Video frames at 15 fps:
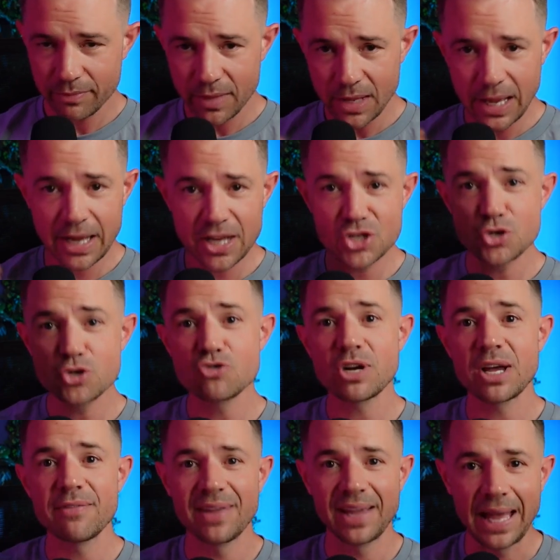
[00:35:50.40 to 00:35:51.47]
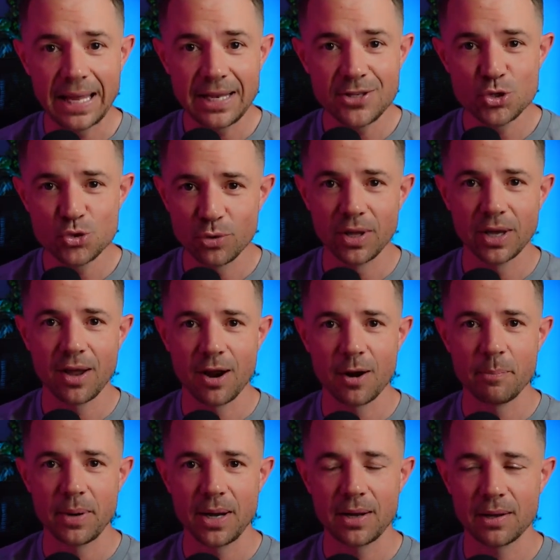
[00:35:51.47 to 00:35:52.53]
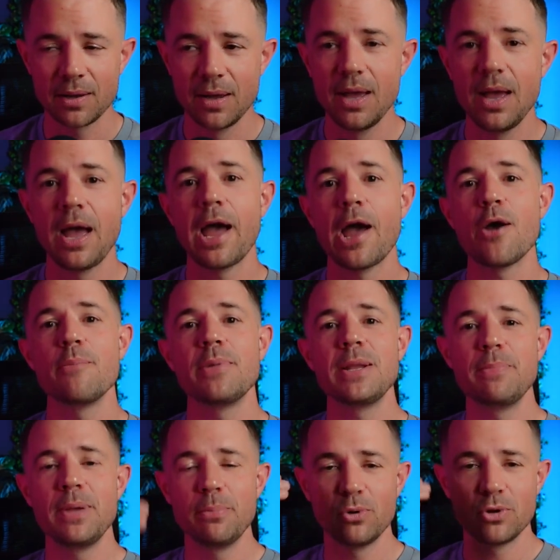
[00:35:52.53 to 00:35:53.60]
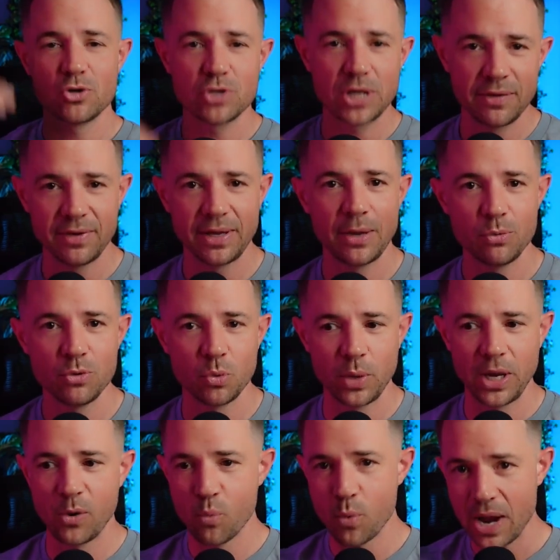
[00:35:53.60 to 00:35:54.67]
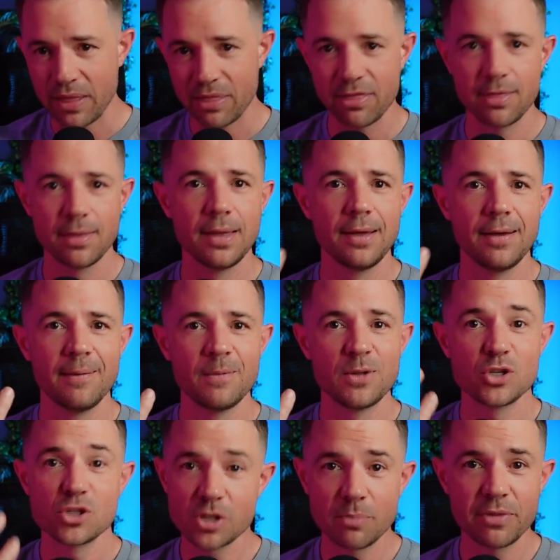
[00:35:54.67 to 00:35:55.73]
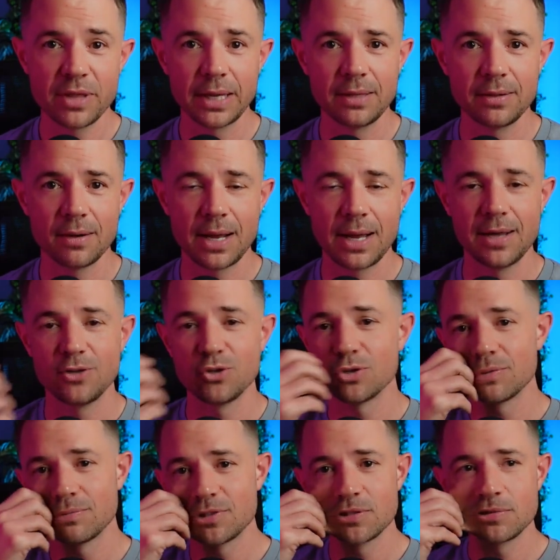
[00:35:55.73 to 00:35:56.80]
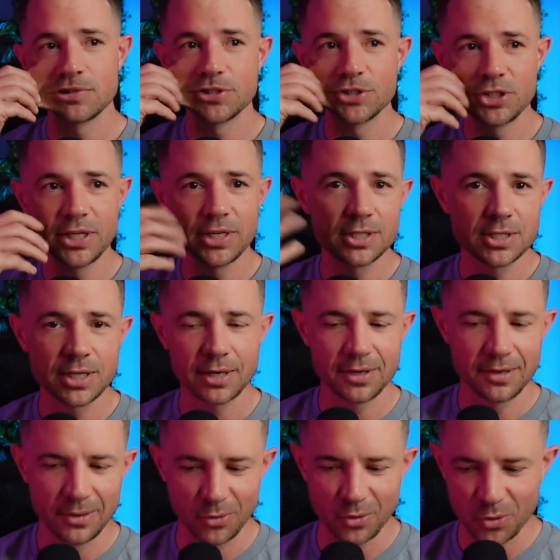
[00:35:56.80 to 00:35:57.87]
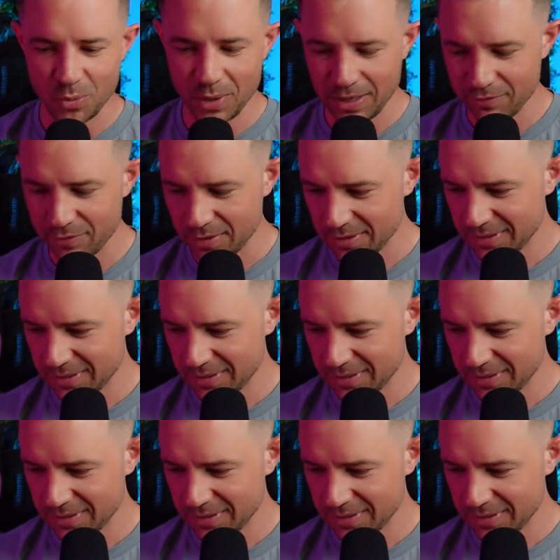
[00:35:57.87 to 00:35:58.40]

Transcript: As you're driving into the car park, how many people are driving out the way with something in their hand or their cheek sticking out or whatever?